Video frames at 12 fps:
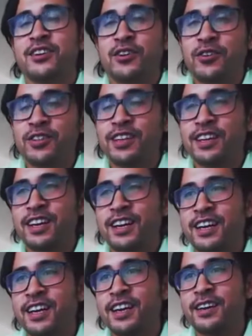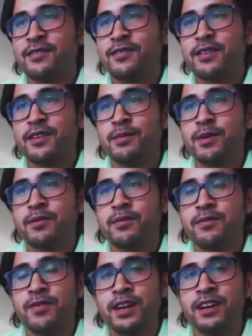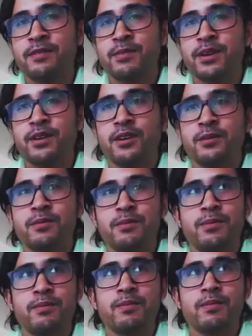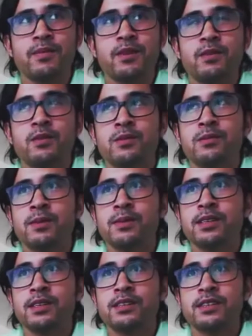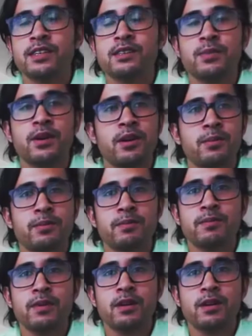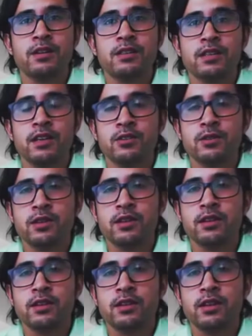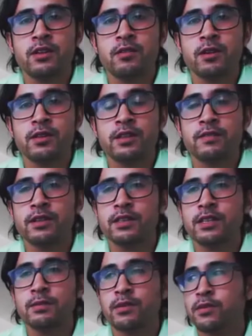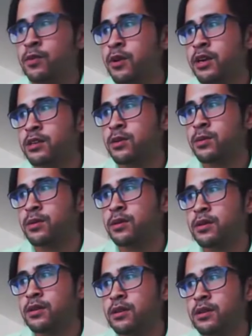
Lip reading: Currently, I have about 5, but maybe 6, but on schedule to hit around 17 before October.